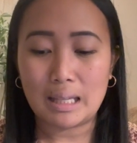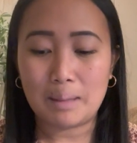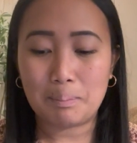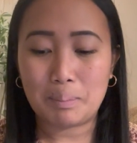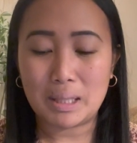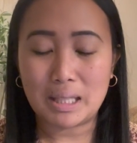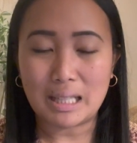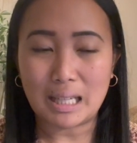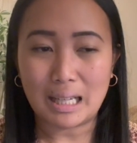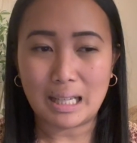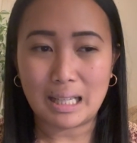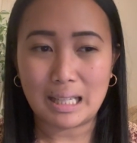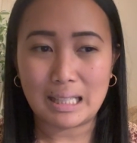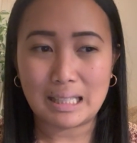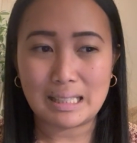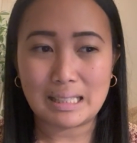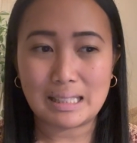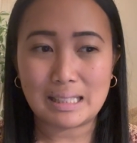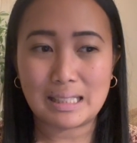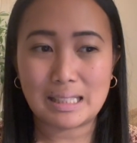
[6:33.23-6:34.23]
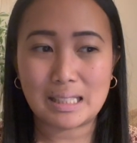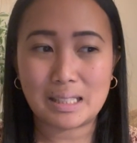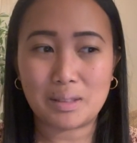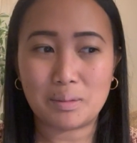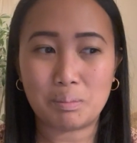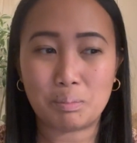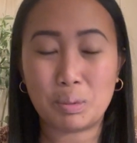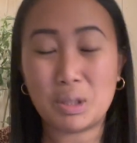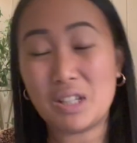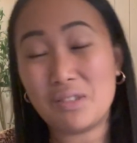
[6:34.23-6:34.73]
because
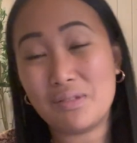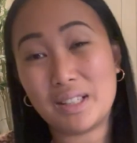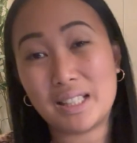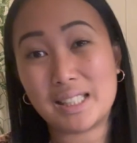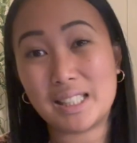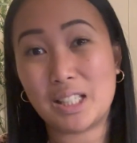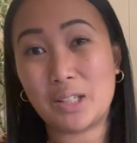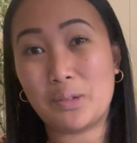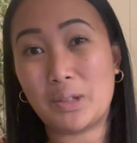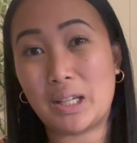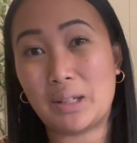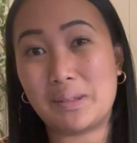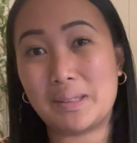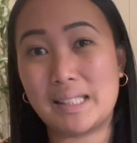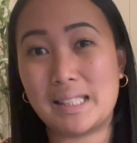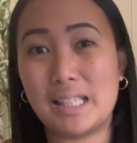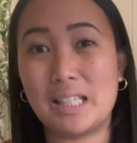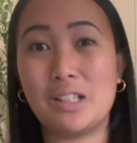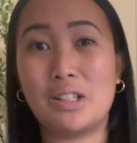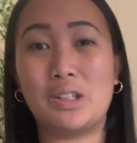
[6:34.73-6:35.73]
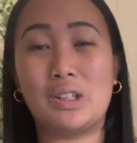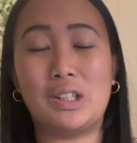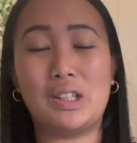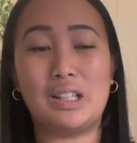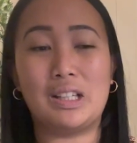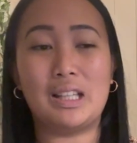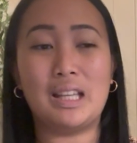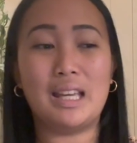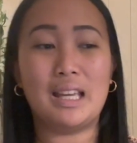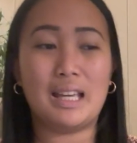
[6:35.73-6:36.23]
previously when I was
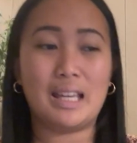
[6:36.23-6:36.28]
single,